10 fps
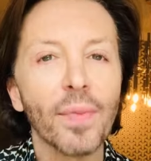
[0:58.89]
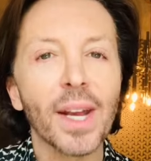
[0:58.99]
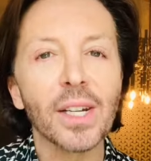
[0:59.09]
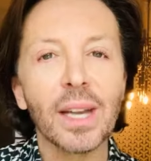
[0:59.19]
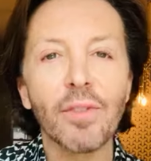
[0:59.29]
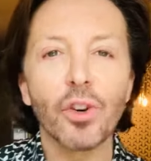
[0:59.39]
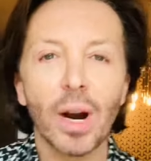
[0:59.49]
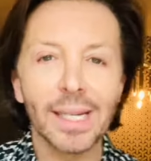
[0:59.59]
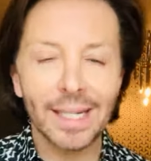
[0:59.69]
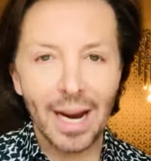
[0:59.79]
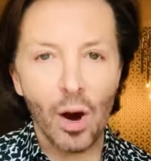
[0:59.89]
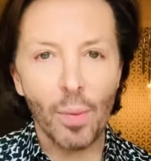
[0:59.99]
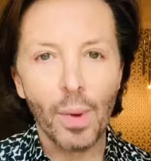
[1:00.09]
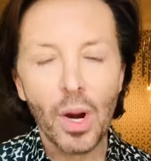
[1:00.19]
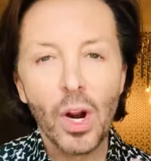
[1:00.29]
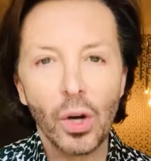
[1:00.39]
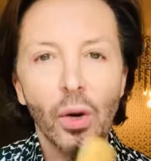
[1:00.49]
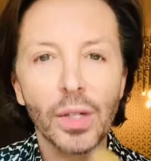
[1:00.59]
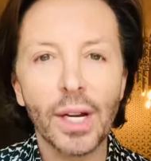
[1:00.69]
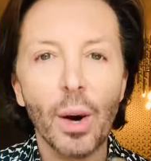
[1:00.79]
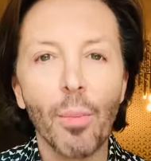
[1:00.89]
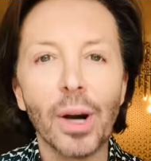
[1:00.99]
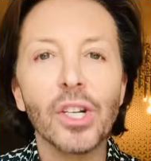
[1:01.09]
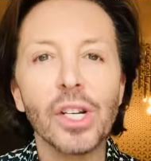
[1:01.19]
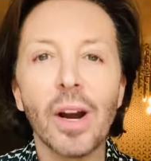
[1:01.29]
They just have dry scalp because they're not brushing